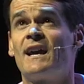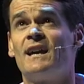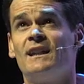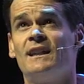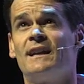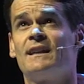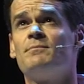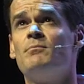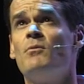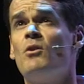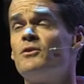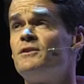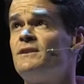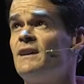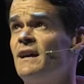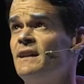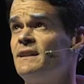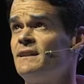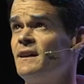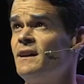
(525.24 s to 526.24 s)
and collect more
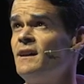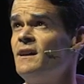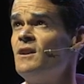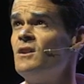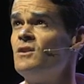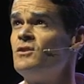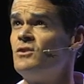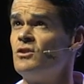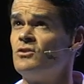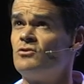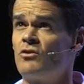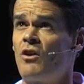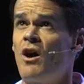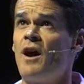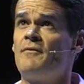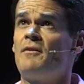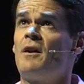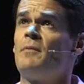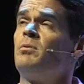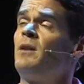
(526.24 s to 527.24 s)
data to
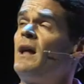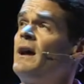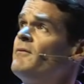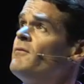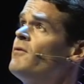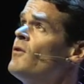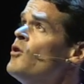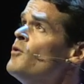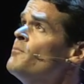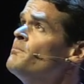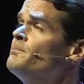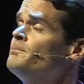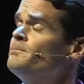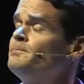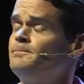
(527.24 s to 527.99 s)
drive our platform.